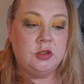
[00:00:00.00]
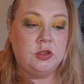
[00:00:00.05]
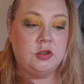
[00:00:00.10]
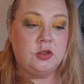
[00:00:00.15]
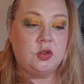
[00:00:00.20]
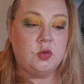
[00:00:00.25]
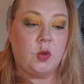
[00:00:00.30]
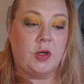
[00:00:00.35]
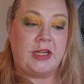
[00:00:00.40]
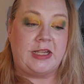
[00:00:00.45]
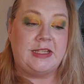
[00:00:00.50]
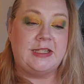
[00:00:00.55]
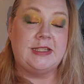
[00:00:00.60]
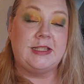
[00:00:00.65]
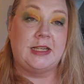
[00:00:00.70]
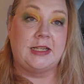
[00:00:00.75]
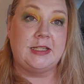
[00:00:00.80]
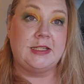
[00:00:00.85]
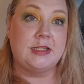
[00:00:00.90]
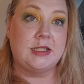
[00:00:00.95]

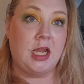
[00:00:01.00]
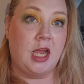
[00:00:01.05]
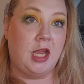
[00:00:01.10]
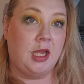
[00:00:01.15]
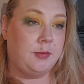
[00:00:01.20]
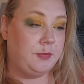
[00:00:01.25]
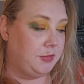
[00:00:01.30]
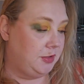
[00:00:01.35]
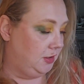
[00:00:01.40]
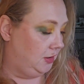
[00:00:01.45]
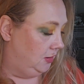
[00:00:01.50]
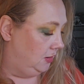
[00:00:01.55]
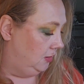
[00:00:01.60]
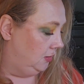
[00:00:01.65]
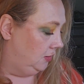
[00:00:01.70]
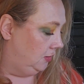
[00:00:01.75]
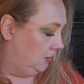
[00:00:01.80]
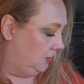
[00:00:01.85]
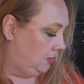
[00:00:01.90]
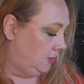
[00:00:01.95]
26 times
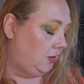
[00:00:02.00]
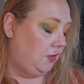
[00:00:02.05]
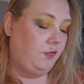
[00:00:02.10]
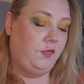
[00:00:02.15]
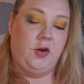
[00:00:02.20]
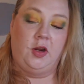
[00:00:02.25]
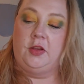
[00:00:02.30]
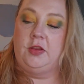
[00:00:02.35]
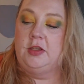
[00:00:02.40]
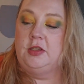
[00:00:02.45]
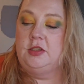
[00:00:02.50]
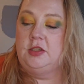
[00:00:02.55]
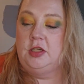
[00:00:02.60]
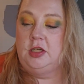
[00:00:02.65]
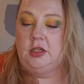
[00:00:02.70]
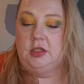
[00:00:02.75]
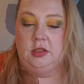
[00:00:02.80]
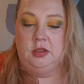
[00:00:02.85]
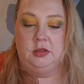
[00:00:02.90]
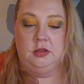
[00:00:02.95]
so far this
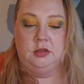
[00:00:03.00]
year.